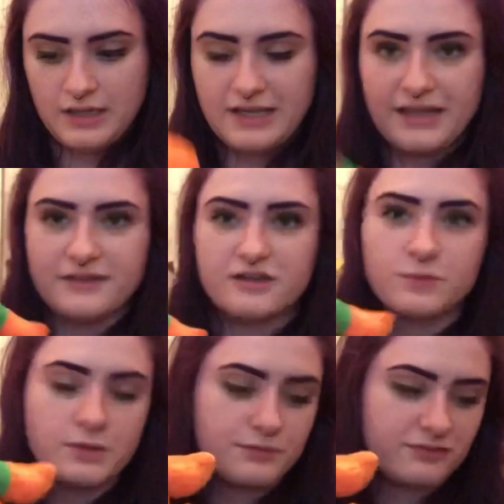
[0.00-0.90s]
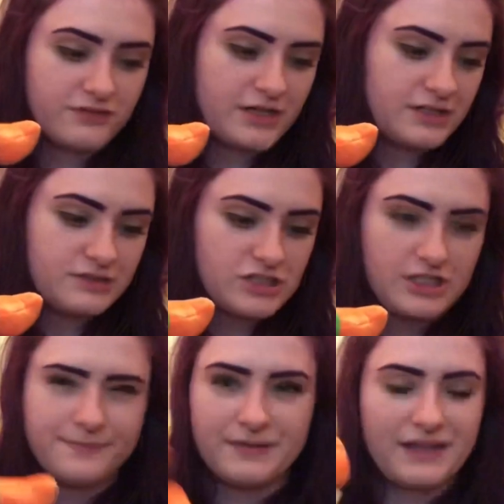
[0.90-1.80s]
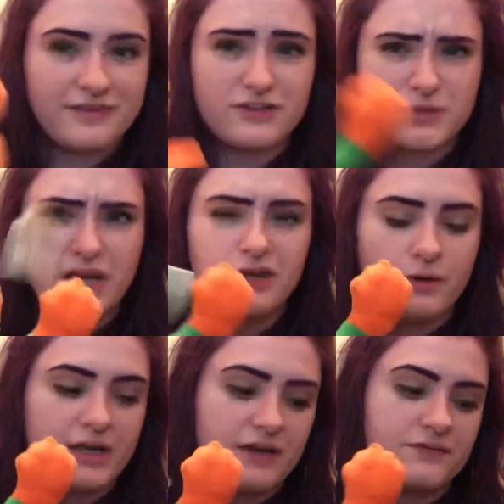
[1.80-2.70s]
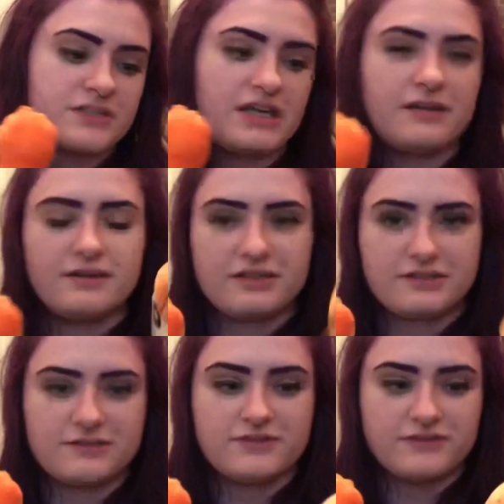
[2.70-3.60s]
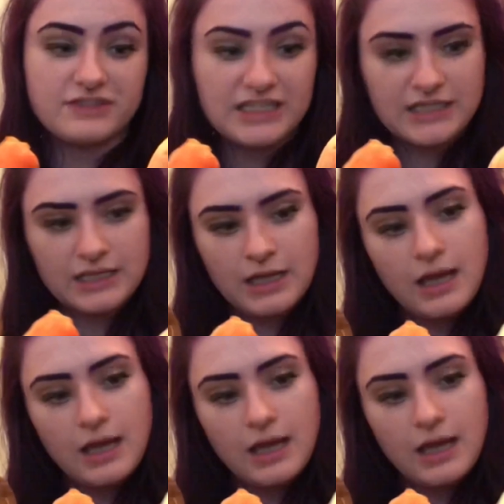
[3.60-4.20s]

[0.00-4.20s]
Again, this one was very cheap. This one I know I got for 10. This is 15.